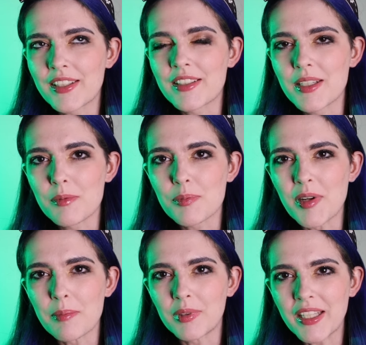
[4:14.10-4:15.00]
seems
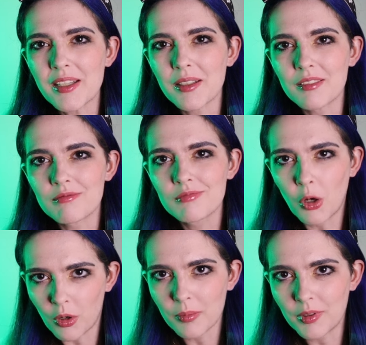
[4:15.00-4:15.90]
pretty bleak and
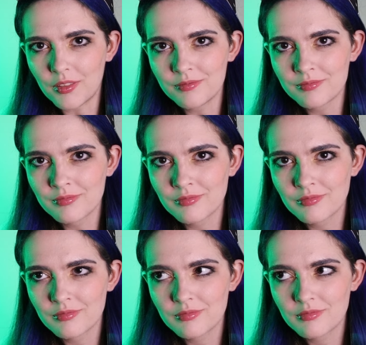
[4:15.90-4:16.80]
horrible,
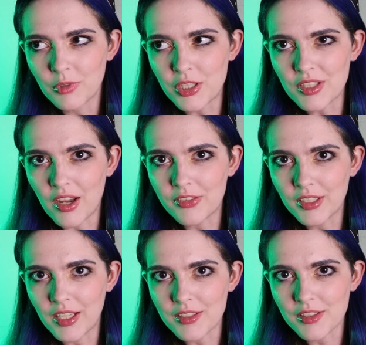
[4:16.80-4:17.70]
which is often
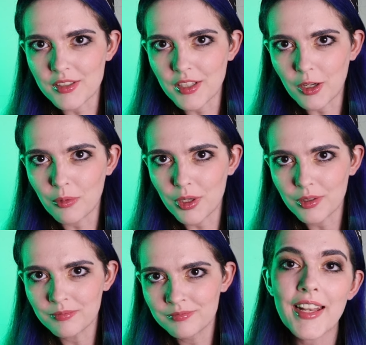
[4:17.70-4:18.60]
the case in a psych ward.
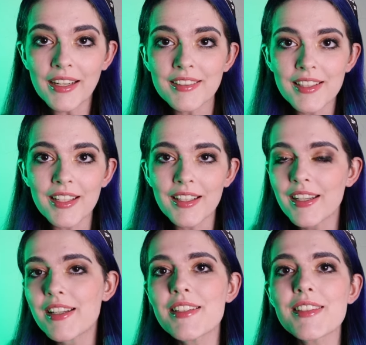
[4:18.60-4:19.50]
The next thing
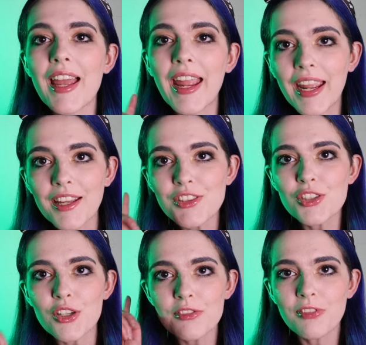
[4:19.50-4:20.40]
is
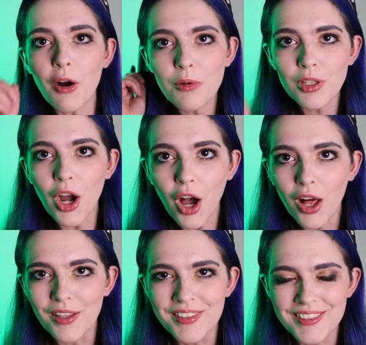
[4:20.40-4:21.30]
answer phone
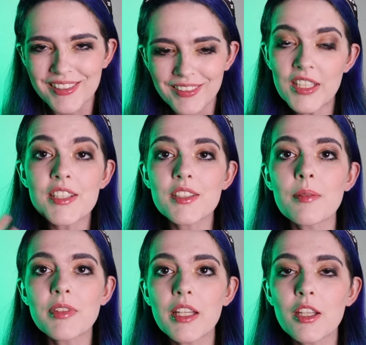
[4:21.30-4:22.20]
calls. This is
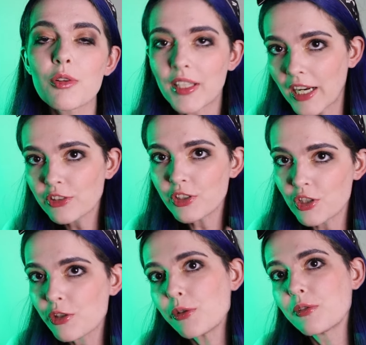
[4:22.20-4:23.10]
something you can actually
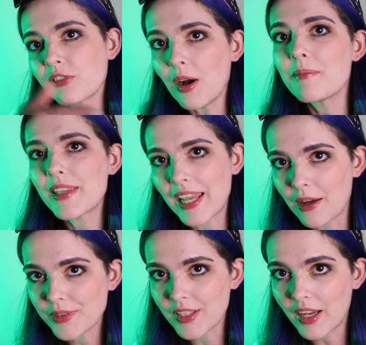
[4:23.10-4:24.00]
do from the
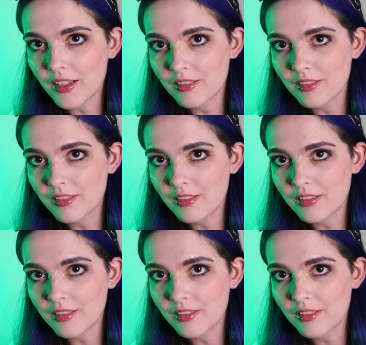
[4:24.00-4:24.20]
outside.